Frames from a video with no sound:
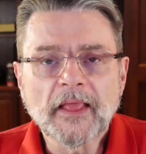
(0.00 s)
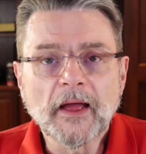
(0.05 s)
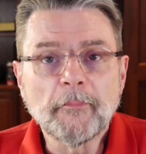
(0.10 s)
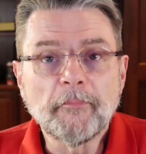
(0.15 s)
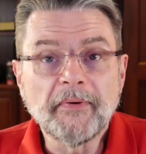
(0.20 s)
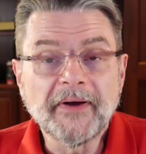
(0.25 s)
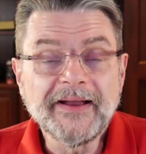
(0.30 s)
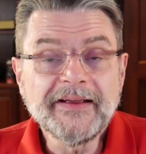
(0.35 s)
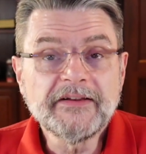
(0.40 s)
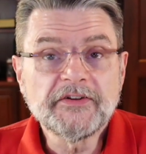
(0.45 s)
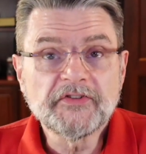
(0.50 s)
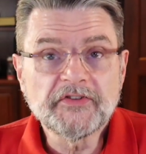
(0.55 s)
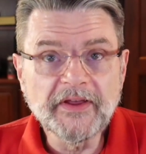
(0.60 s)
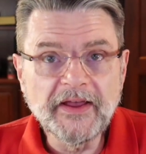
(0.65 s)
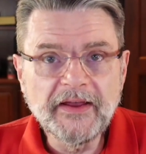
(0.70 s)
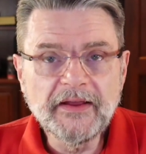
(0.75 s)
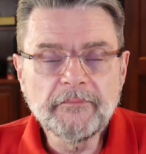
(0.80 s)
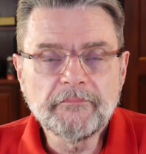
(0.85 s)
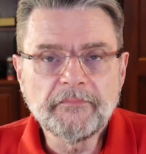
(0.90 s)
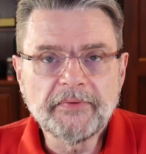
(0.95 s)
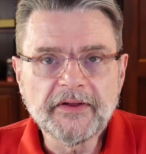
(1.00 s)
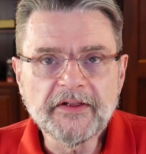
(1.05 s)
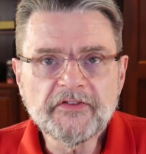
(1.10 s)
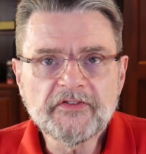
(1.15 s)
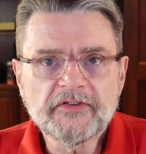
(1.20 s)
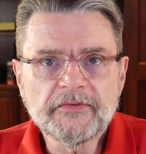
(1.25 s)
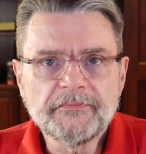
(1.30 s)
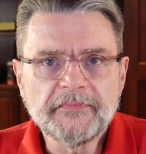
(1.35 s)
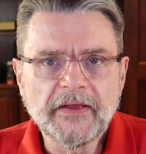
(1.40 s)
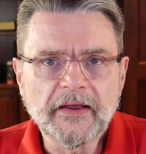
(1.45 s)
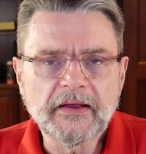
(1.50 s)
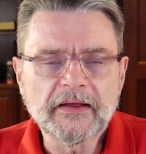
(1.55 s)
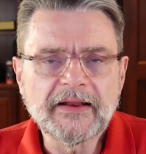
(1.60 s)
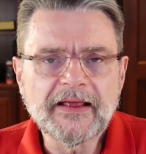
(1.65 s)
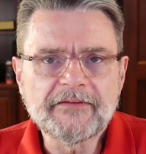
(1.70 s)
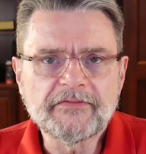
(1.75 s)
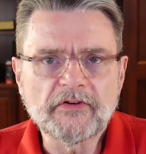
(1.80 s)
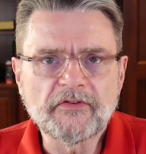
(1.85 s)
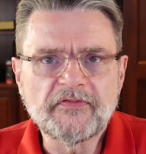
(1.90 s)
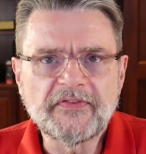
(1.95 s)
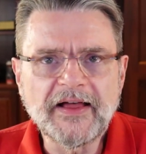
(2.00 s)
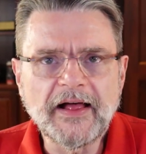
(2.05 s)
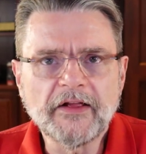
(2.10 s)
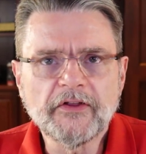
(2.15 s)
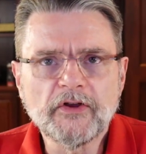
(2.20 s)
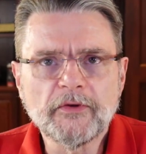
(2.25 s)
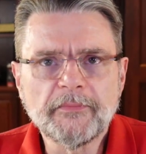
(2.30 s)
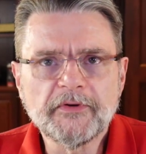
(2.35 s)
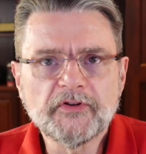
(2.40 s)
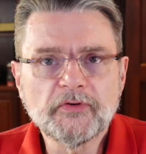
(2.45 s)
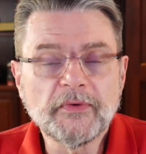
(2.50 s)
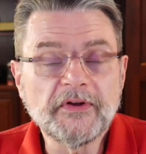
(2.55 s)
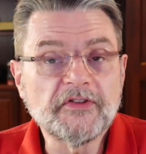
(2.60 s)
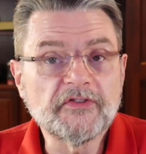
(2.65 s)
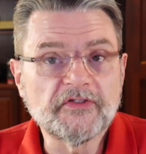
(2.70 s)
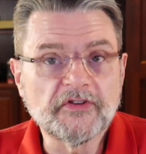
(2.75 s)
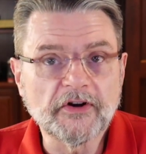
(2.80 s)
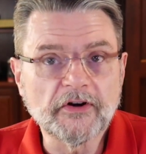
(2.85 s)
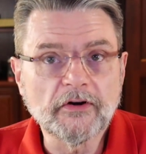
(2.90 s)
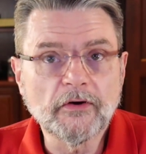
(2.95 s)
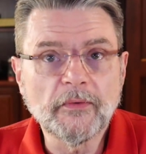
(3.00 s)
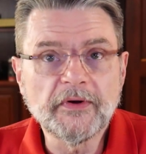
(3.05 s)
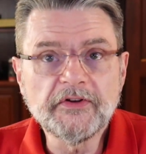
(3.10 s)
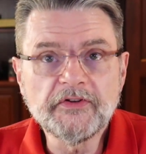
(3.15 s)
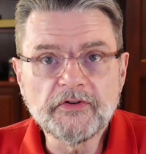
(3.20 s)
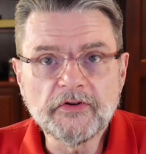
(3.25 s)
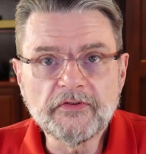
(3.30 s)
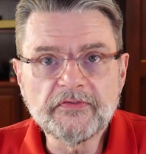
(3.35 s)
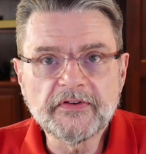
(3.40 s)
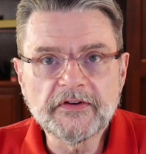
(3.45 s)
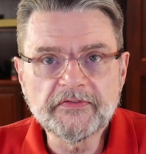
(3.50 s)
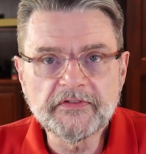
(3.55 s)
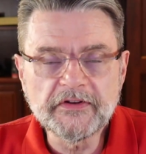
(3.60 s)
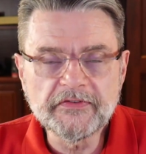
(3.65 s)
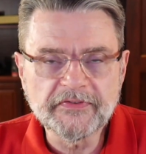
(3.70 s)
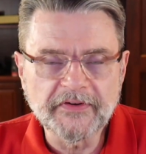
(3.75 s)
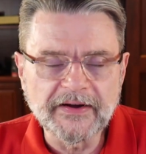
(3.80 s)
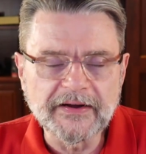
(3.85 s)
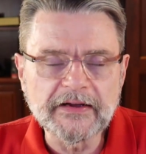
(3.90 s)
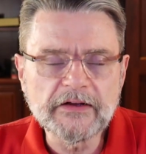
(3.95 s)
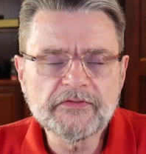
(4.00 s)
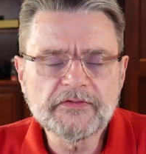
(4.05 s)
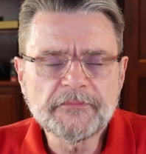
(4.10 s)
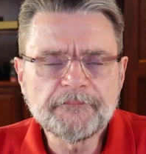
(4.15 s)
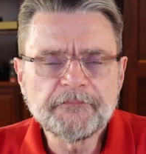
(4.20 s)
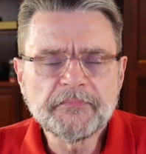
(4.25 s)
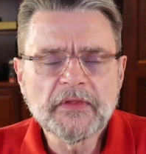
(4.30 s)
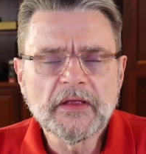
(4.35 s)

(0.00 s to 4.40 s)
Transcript: A byte is eight bits. It can have a value between zero and 255.